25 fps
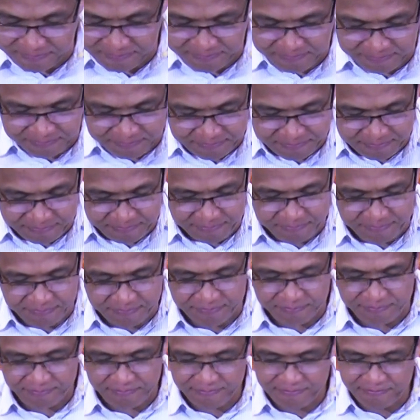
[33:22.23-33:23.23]

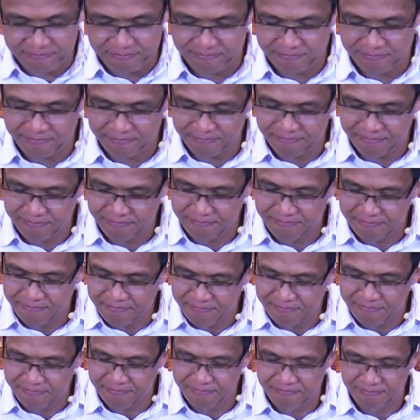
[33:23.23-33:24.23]

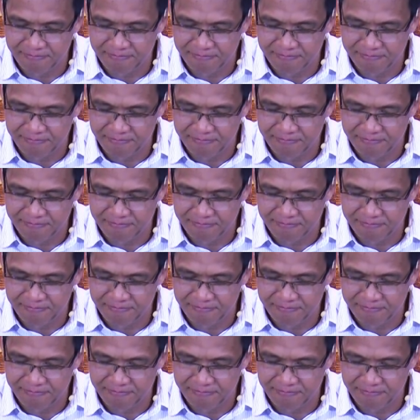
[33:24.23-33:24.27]
Nobody speaks.